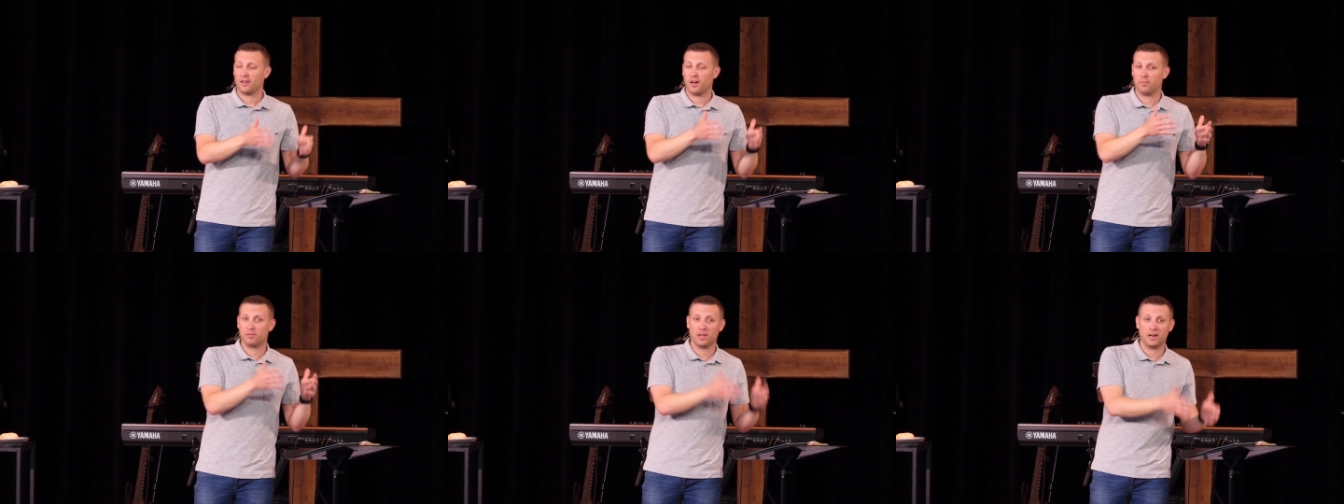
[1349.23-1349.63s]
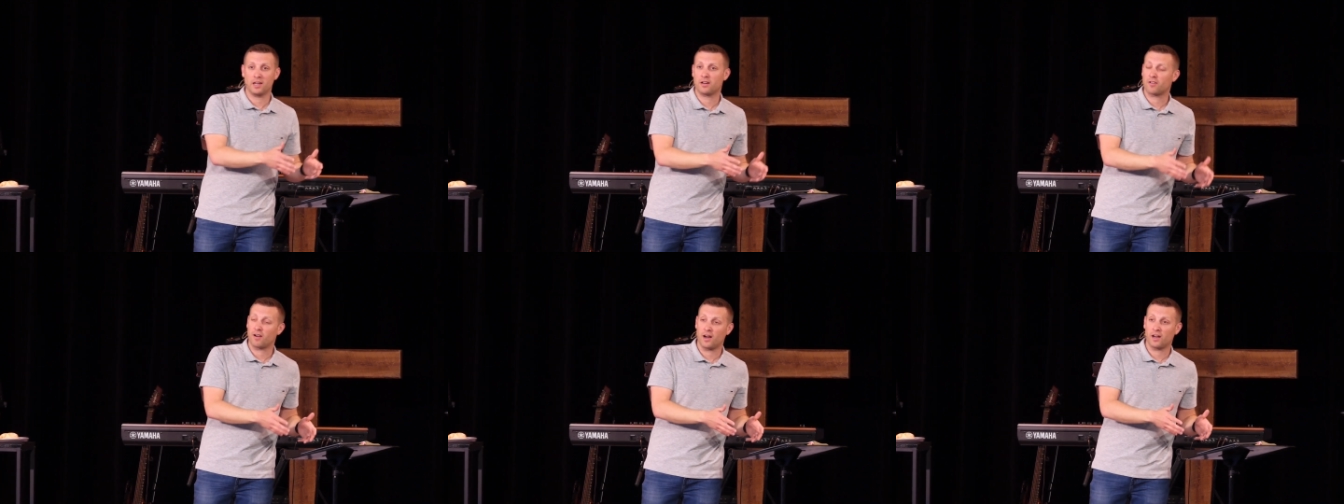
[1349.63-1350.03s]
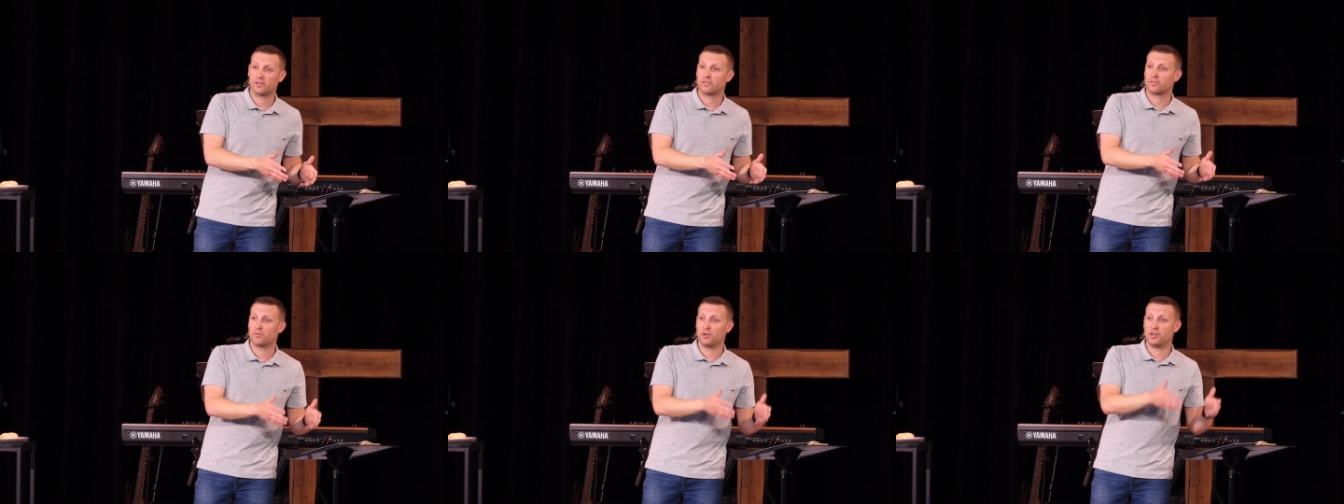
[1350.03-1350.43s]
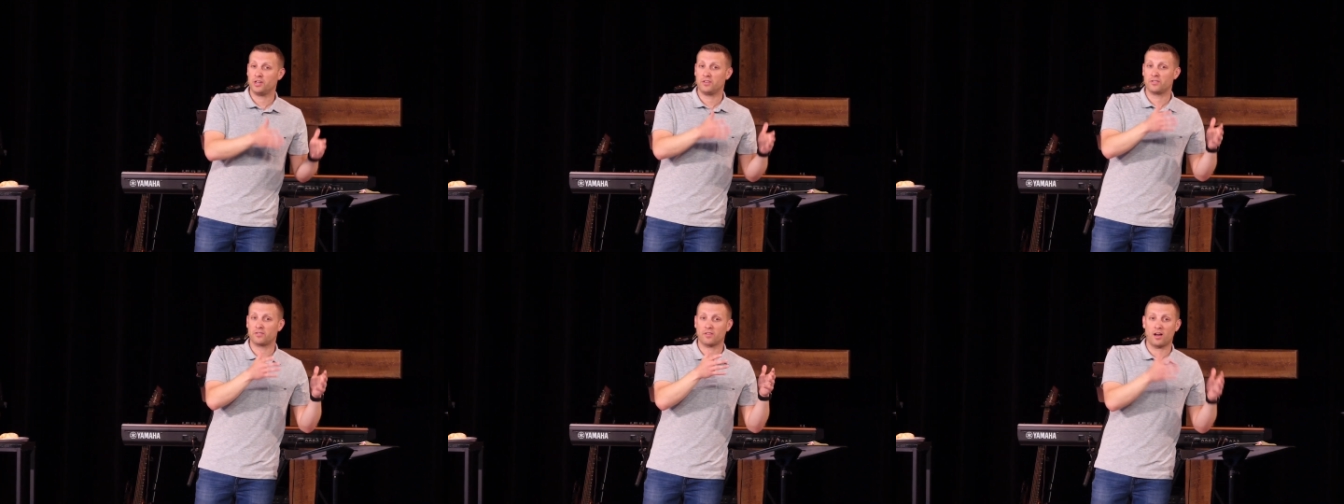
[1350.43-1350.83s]
a bloody cross where
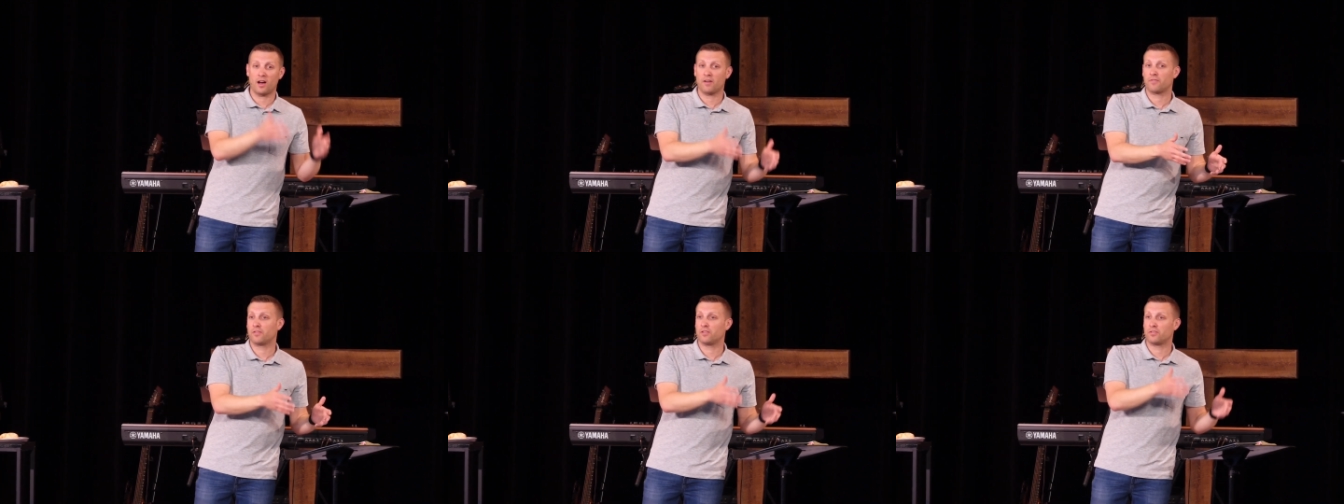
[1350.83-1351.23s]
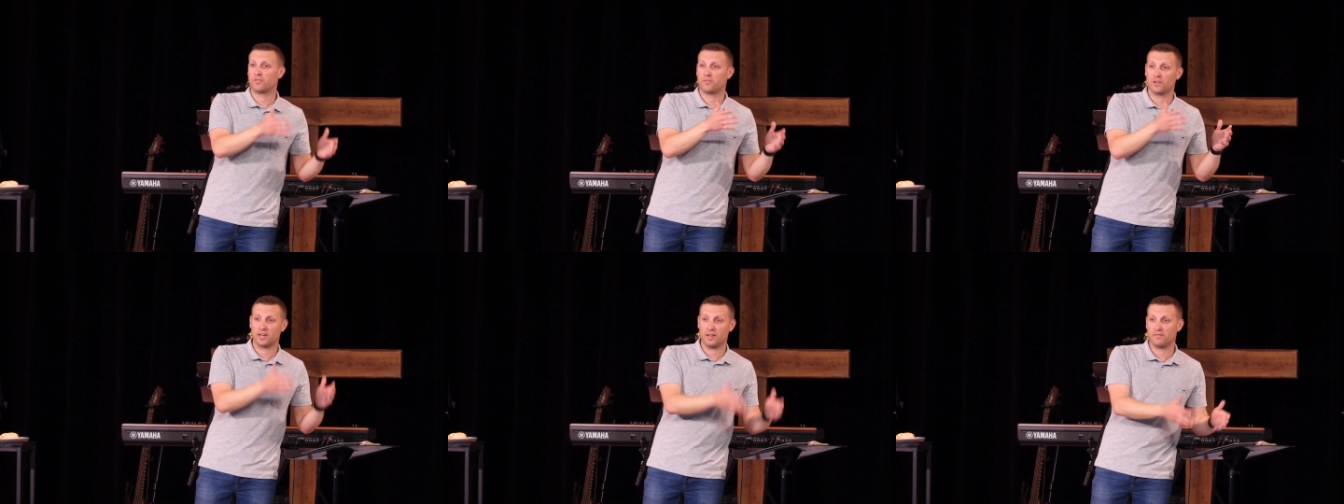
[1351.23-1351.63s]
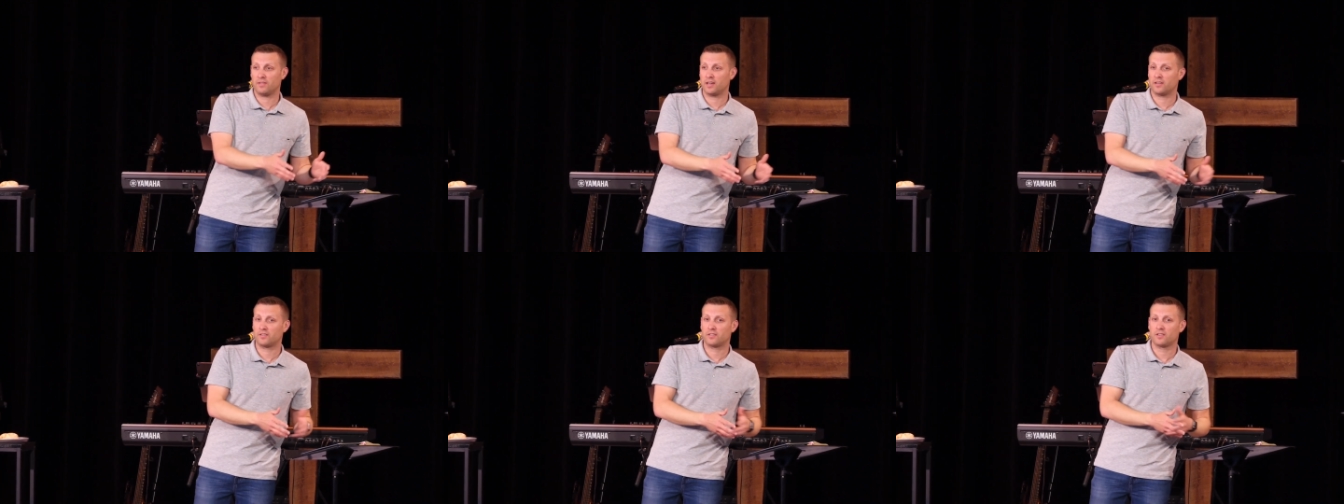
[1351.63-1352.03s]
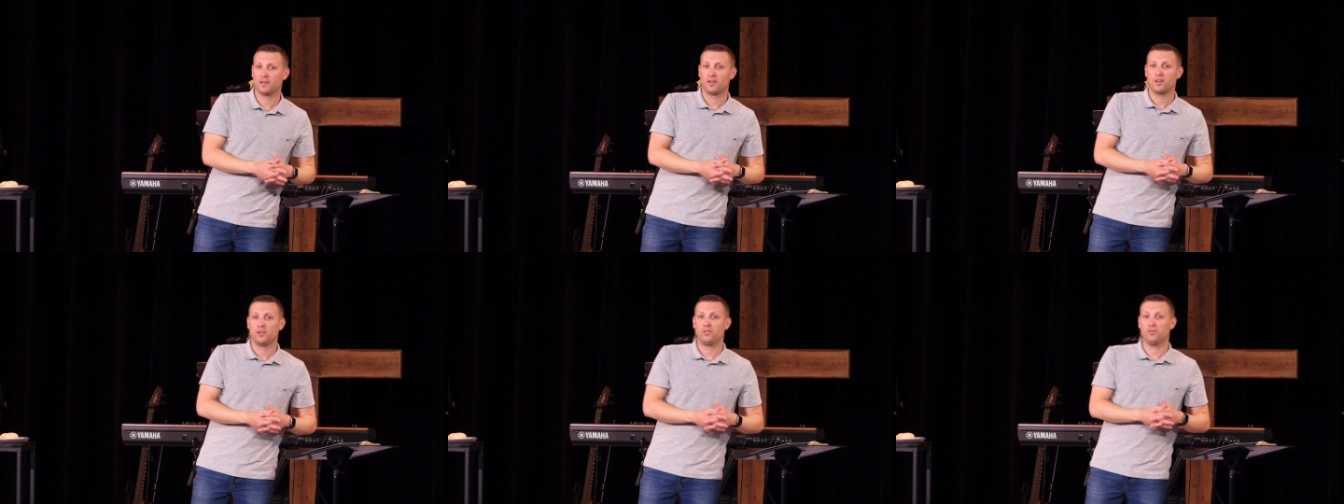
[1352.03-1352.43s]
Jesus offers forgiveness
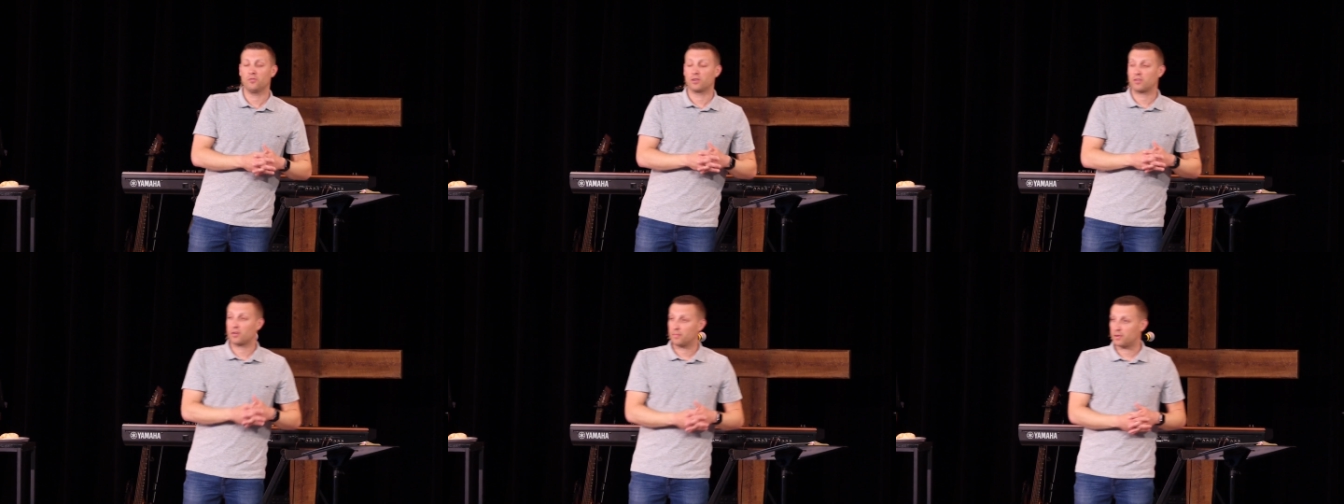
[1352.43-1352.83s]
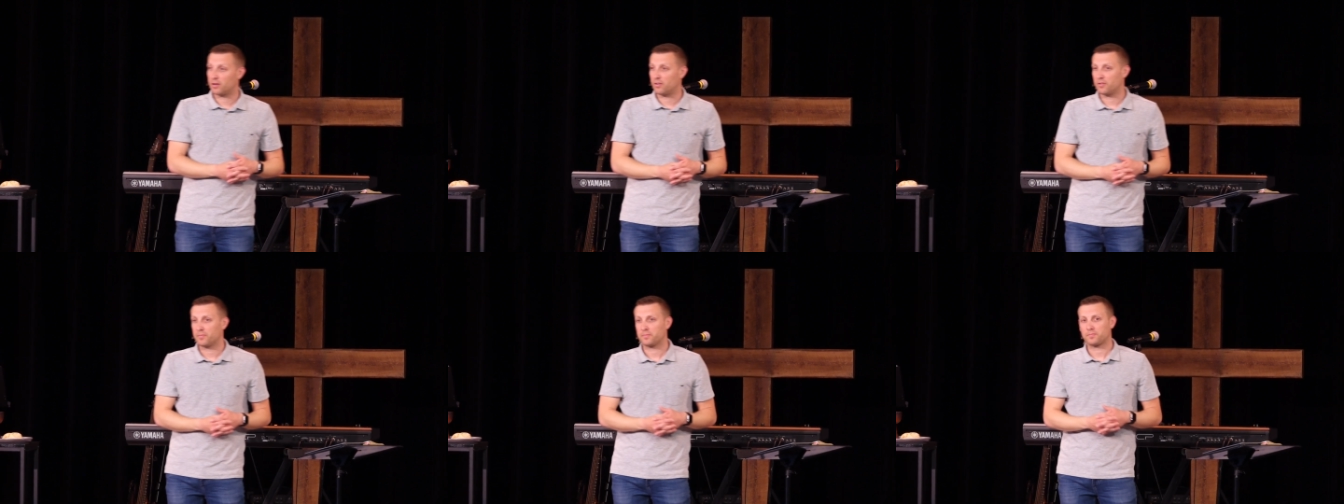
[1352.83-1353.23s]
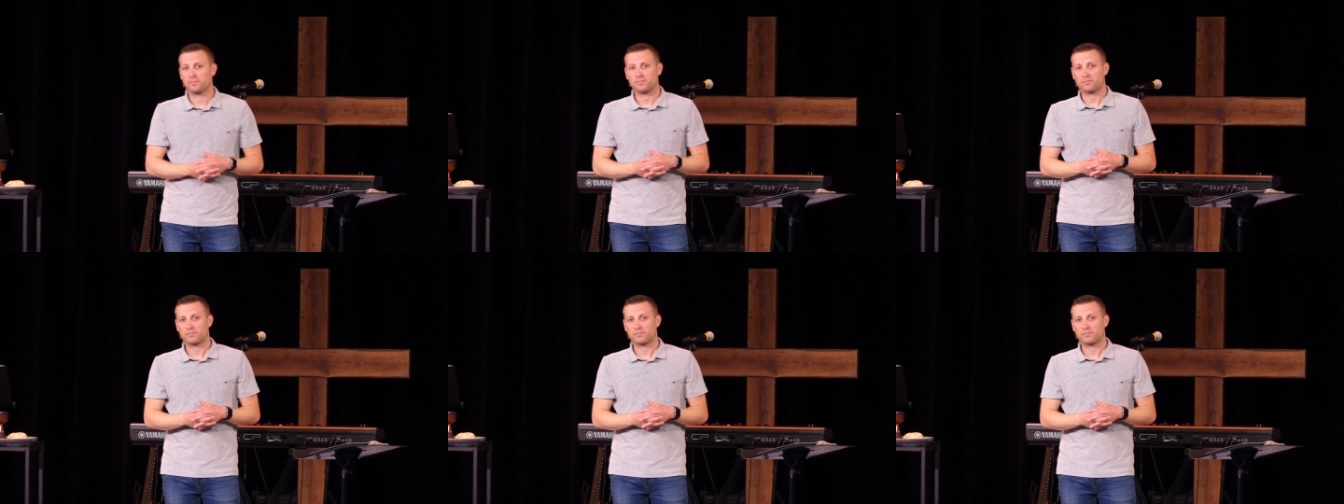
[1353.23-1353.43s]
to a criminal